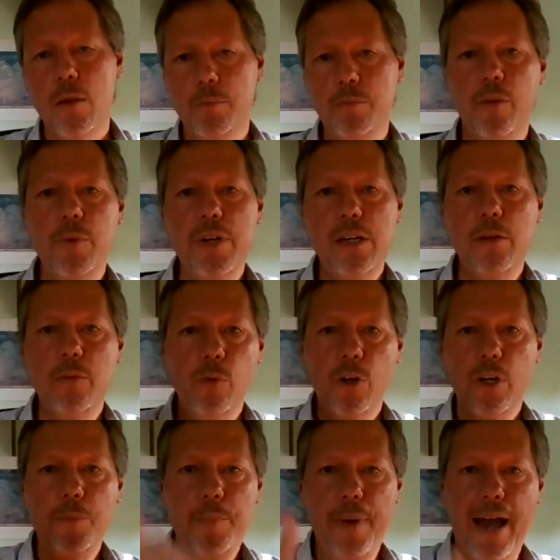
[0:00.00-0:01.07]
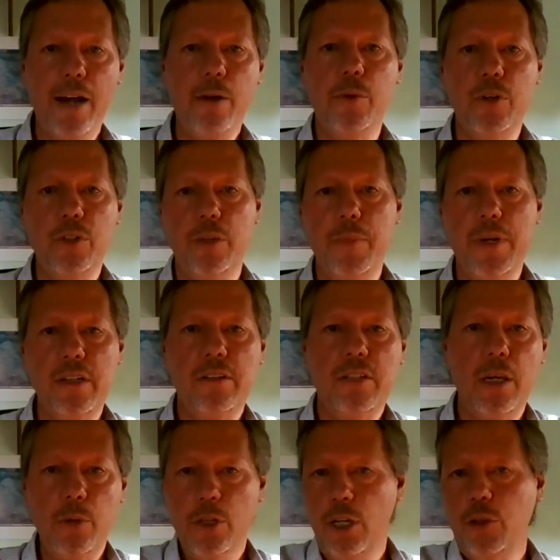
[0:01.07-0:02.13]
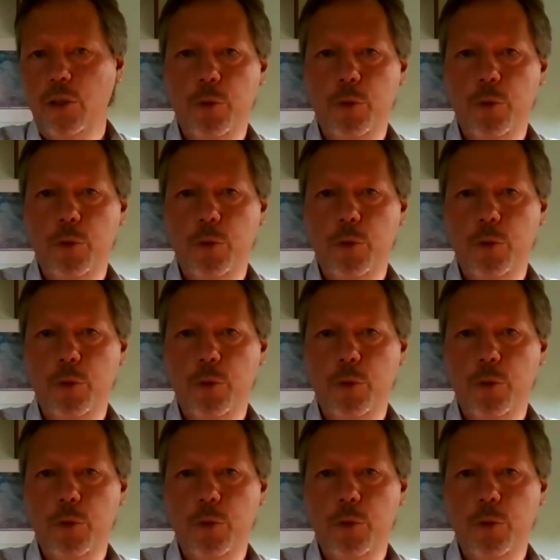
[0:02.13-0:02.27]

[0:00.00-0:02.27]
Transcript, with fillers: But we can work backwards and we can say, well, look,